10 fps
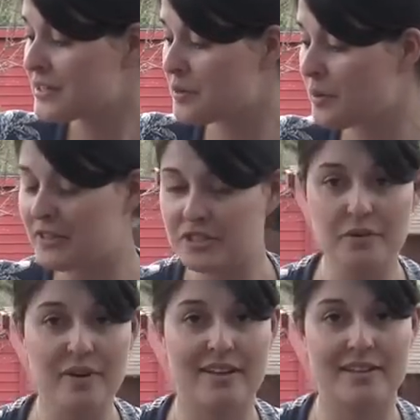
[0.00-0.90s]
So what we
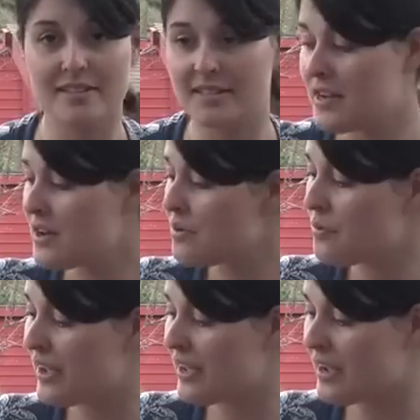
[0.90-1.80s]
do is
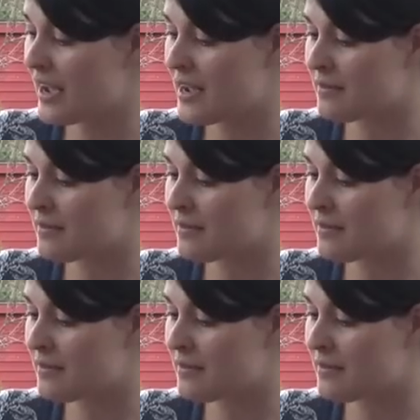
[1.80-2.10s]
we